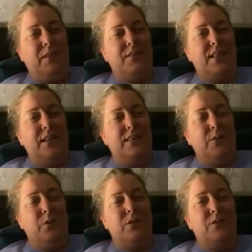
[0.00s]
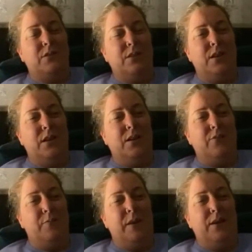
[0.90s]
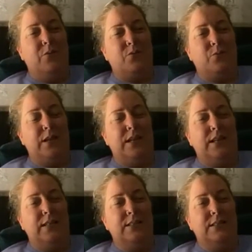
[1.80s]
second thing was, for me, it was really